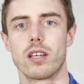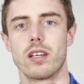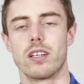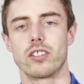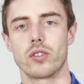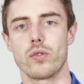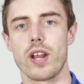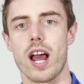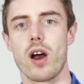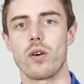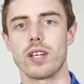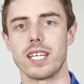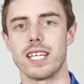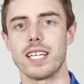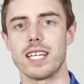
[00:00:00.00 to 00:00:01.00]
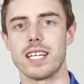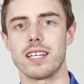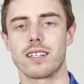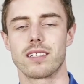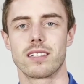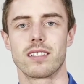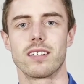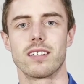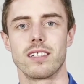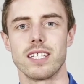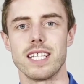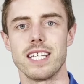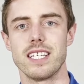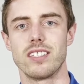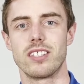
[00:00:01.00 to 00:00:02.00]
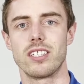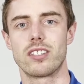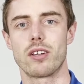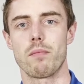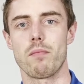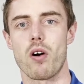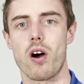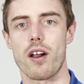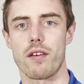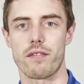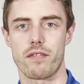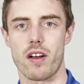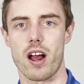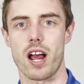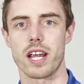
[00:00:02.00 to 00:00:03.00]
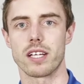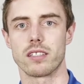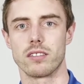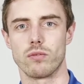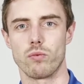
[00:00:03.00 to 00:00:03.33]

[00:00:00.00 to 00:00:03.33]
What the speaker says: So now E, easy to modify.